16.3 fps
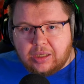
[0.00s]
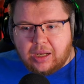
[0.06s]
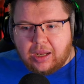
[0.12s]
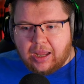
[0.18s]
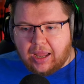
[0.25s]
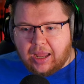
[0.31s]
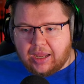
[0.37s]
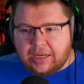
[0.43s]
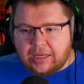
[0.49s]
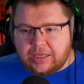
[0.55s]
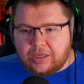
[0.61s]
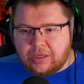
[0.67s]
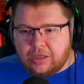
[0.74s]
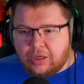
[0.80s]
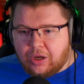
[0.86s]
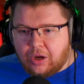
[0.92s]
I
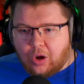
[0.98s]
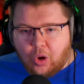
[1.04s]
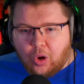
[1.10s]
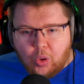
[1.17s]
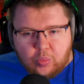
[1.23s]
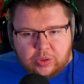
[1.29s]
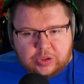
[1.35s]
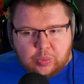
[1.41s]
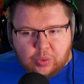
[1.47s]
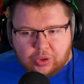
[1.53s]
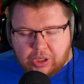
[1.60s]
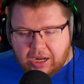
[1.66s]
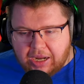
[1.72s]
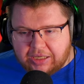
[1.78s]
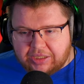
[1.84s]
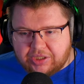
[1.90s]
always want to
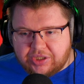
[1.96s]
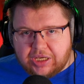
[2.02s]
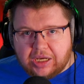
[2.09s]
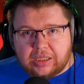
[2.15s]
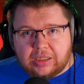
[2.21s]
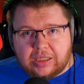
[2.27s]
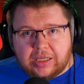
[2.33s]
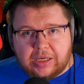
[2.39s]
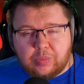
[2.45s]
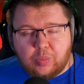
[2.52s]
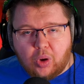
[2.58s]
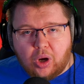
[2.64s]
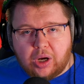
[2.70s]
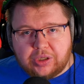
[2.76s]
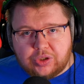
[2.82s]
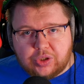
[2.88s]
excel in
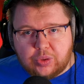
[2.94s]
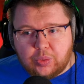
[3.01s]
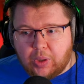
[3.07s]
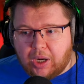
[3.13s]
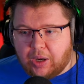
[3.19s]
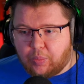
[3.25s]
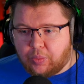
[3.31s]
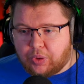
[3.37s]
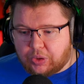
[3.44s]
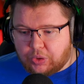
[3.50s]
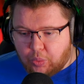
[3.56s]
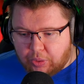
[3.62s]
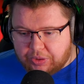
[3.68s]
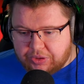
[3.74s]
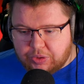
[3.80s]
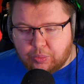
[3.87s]
what I do. I want to
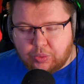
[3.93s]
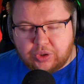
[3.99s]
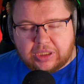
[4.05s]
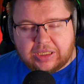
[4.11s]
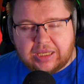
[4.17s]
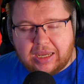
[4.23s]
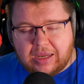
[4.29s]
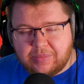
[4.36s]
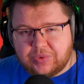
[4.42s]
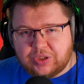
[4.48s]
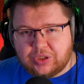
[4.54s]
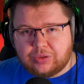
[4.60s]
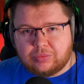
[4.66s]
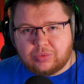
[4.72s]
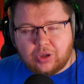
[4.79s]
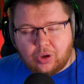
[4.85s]
go into other games
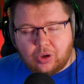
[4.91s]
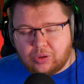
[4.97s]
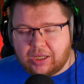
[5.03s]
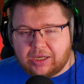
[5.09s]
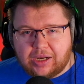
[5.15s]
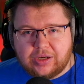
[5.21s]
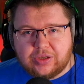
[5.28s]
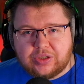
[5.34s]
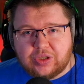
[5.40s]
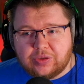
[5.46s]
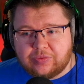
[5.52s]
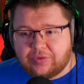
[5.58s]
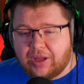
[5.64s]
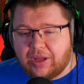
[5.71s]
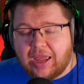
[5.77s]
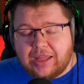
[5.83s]
and all that kind of stuff.
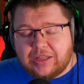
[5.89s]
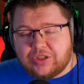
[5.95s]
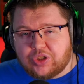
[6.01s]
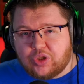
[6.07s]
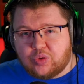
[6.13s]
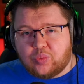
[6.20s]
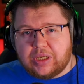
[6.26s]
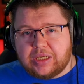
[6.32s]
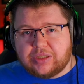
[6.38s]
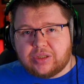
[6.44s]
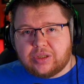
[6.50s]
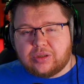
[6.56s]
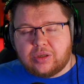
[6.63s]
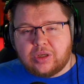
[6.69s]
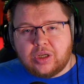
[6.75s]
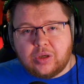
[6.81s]
Hence the
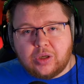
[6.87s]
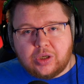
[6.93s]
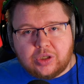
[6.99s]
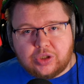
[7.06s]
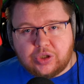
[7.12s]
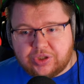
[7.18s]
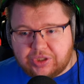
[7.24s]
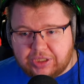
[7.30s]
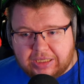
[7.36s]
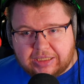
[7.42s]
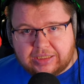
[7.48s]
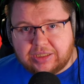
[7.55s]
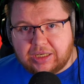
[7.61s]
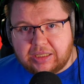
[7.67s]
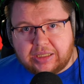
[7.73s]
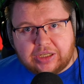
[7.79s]
reason you're seeing
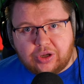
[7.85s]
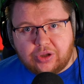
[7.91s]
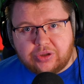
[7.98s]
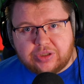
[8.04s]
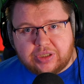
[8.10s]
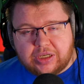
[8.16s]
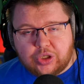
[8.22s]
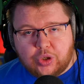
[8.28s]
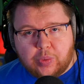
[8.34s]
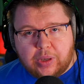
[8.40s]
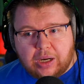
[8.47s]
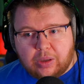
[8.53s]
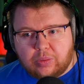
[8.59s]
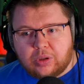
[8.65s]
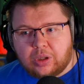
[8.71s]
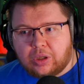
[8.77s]
daily content going
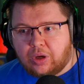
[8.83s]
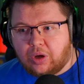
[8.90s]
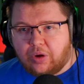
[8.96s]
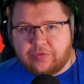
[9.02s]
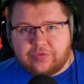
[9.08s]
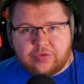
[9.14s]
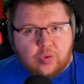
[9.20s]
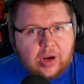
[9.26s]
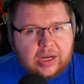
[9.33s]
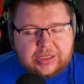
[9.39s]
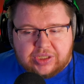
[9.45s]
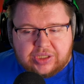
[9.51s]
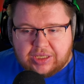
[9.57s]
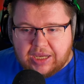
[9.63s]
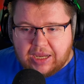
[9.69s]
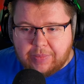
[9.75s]
out of
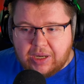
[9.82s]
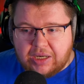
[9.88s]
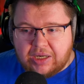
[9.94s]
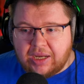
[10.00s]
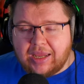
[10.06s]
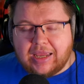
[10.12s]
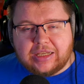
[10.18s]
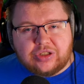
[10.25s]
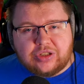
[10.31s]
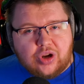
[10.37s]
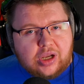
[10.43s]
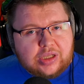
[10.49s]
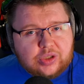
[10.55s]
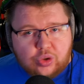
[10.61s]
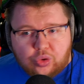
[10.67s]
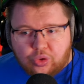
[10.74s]
variety gaming. It's not
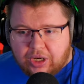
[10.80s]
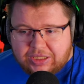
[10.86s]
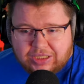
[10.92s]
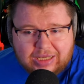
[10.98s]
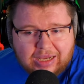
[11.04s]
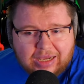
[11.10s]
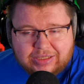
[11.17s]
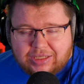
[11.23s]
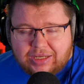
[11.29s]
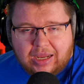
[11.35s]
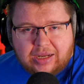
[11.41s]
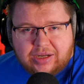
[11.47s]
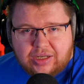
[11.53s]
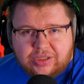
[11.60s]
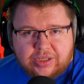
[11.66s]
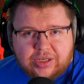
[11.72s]
as crazy as
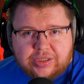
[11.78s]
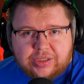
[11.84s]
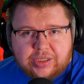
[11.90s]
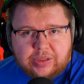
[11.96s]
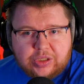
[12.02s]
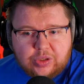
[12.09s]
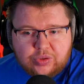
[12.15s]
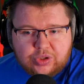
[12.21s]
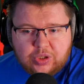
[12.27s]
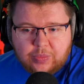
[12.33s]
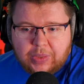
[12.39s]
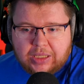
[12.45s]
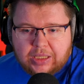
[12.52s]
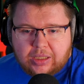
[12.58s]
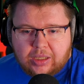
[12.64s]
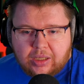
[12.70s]
editing as it used to be,